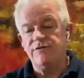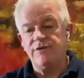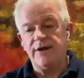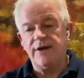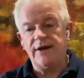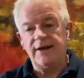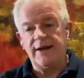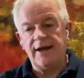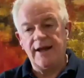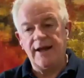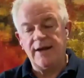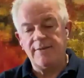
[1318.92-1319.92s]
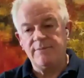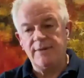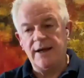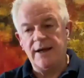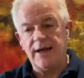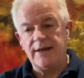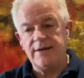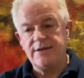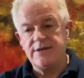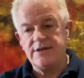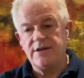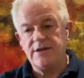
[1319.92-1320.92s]
would need to import
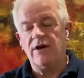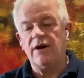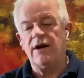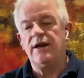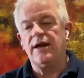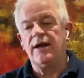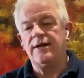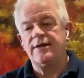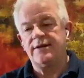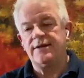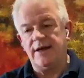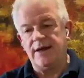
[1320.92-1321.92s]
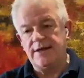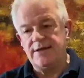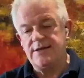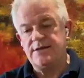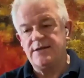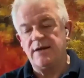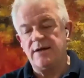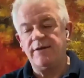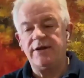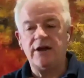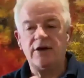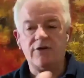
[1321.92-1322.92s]
primarily from Vietnam and
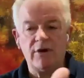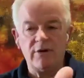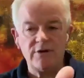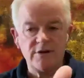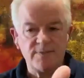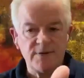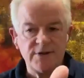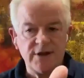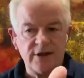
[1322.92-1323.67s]
Thailand. Yes, I mean they